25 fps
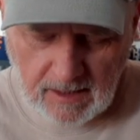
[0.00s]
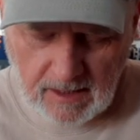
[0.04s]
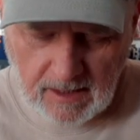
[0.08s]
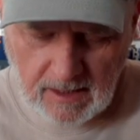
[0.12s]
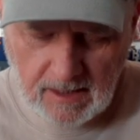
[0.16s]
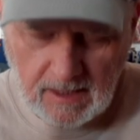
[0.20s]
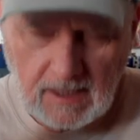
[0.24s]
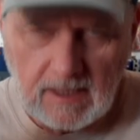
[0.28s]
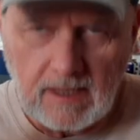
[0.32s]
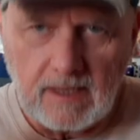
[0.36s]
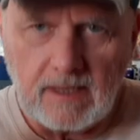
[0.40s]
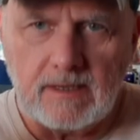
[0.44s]

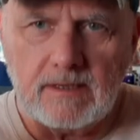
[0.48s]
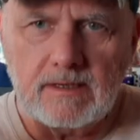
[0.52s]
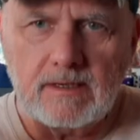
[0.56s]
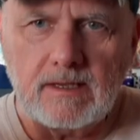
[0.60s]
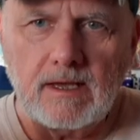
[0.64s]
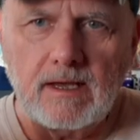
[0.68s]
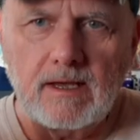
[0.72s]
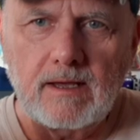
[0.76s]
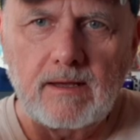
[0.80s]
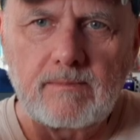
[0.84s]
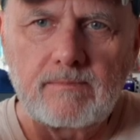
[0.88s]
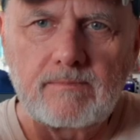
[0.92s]
and
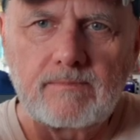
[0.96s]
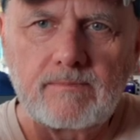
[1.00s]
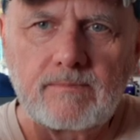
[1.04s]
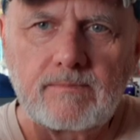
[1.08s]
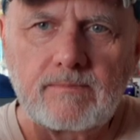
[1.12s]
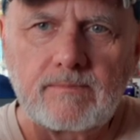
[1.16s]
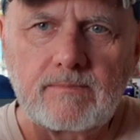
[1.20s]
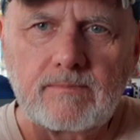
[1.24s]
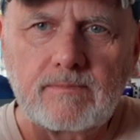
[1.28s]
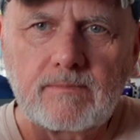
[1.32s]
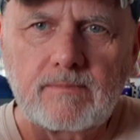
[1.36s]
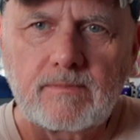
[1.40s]
um,
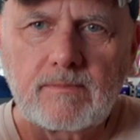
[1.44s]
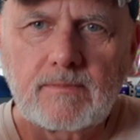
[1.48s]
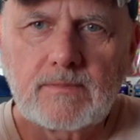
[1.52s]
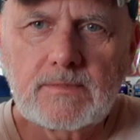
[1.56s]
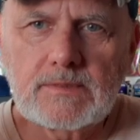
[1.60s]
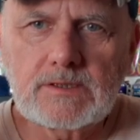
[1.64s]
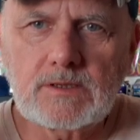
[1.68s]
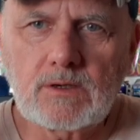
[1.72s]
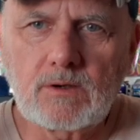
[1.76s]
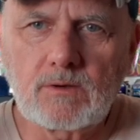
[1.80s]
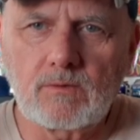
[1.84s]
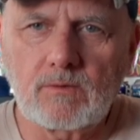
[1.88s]

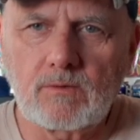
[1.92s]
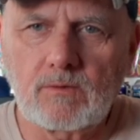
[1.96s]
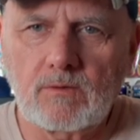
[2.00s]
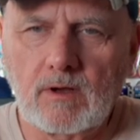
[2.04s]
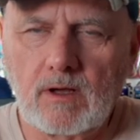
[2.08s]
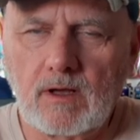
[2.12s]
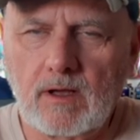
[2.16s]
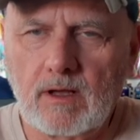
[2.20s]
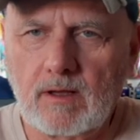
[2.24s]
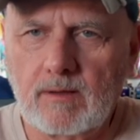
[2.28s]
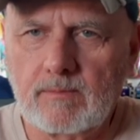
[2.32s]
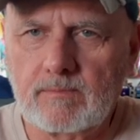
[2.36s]
so
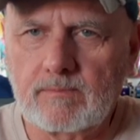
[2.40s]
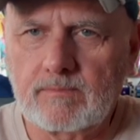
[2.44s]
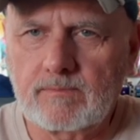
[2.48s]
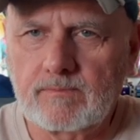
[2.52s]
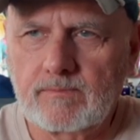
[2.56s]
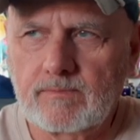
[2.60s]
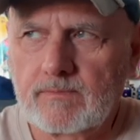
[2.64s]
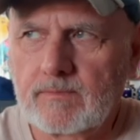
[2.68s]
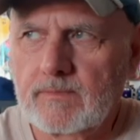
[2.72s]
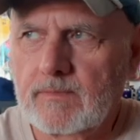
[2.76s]
um,